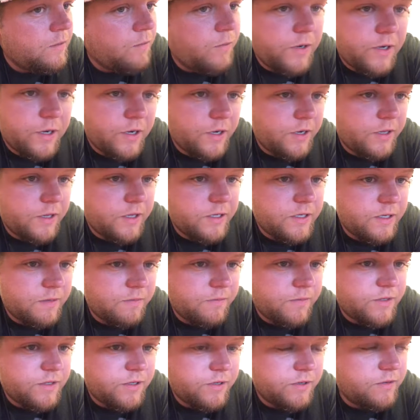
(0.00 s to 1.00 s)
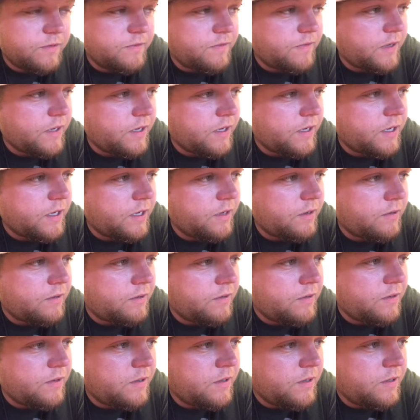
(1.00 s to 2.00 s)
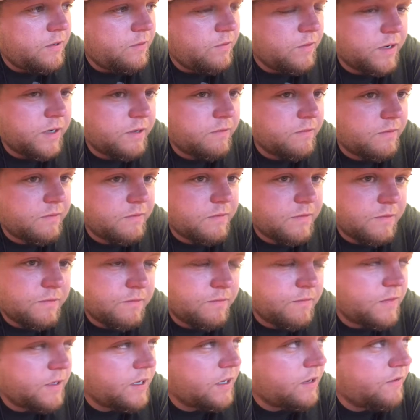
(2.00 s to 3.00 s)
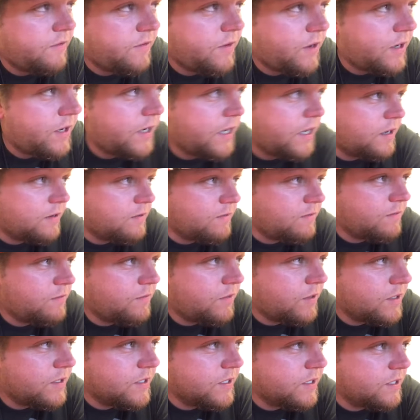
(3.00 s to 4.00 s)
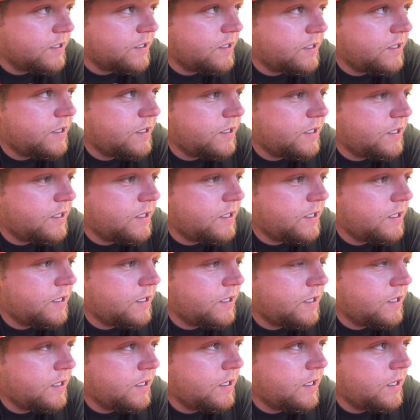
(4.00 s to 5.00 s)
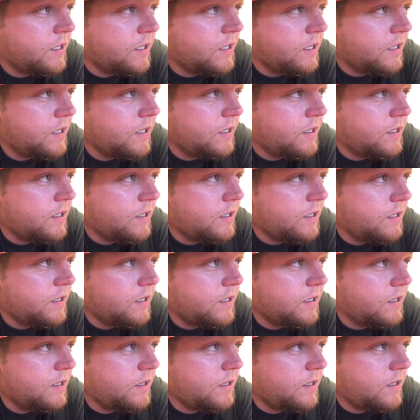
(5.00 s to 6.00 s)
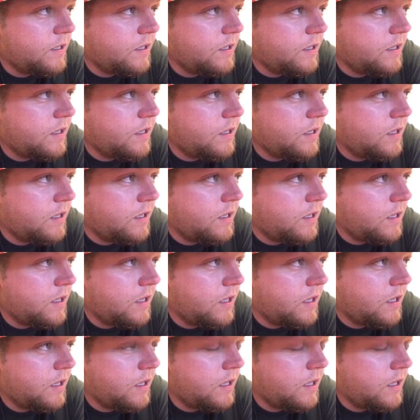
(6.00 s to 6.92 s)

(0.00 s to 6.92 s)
We don't know the temperature of here now. We're going to find out. What is it? Well, currently in Anaheim it's 39.